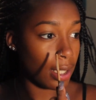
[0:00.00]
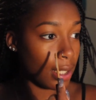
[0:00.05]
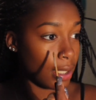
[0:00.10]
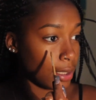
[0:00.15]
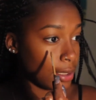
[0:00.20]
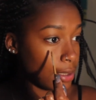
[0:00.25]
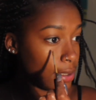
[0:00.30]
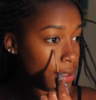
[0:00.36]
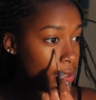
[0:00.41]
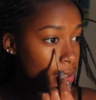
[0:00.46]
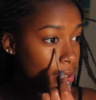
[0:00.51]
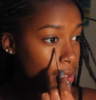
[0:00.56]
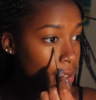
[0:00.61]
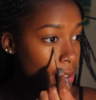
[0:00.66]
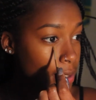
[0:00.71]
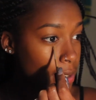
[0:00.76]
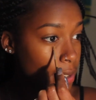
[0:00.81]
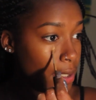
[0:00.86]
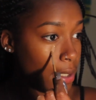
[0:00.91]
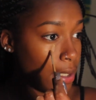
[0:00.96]
eyes
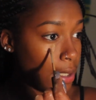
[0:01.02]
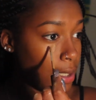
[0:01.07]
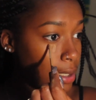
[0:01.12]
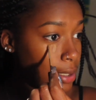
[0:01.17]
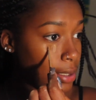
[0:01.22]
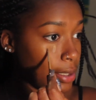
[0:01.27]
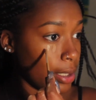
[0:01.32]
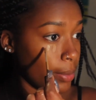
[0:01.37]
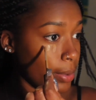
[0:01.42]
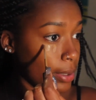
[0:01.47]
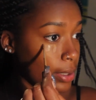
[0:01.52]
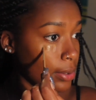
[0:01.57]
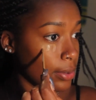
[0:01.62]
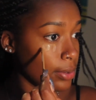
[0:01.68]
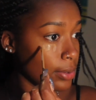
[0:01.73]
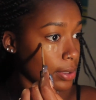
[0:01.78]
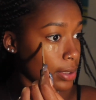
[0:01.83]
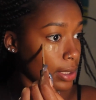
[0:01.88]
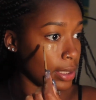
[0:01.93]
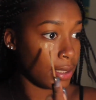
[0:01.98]
and down my
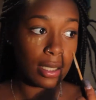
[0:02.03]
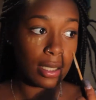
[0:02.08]
nose.